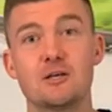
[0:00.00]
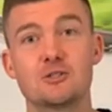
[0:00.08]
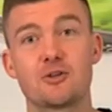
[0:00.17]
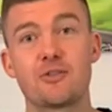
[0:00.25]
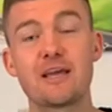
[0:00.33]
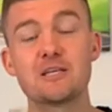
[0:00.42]

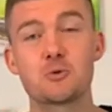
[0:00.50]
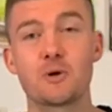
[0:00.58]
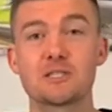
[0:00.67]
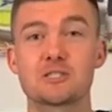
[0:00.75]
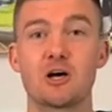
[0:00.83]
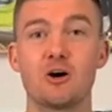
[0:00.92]
So these
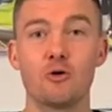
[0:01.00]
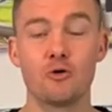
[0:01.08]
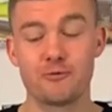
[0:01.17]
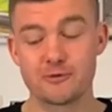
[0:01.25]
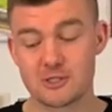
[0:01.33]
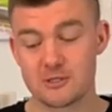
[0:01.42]
ones are
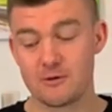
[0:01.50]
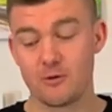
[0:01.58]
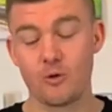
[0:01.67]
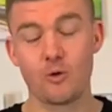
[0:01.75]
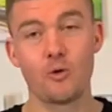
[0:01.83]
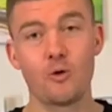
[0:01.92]
all for
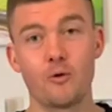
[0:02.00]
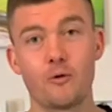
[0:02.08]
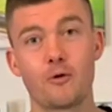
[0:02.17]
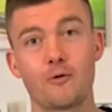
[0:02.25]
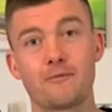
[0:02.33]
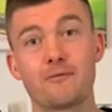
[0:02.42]

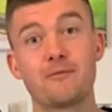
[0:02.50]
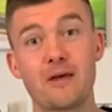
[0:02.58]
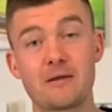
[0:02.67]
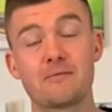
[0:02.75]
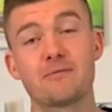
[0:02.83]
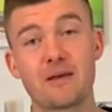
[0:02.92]

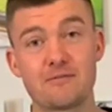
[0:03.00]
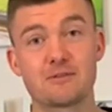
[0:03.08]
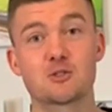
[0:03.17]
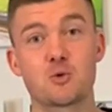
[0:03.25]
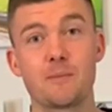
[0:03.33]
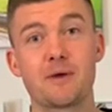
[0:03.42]
for
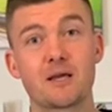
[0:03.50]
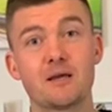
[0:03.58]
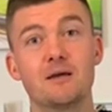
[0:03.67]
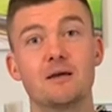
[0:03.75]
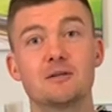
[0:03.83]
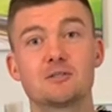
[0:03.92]
swimming.
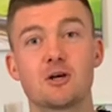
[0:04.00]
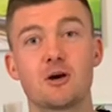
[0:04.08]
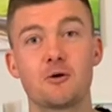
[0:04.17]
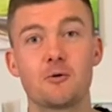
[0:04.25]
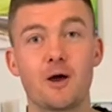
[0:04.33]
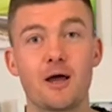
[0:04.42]

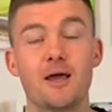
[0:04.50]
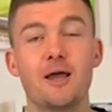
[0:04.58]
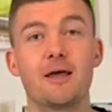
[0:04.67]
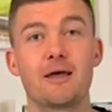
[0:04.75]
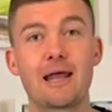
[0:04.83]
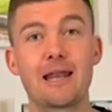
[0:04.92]
So
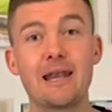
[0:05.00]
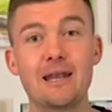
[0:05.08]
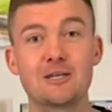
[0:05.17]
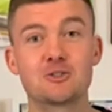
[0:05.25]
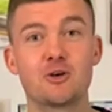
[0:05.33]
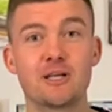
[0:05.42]
it
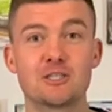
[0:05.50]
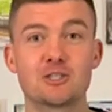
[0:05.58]
literally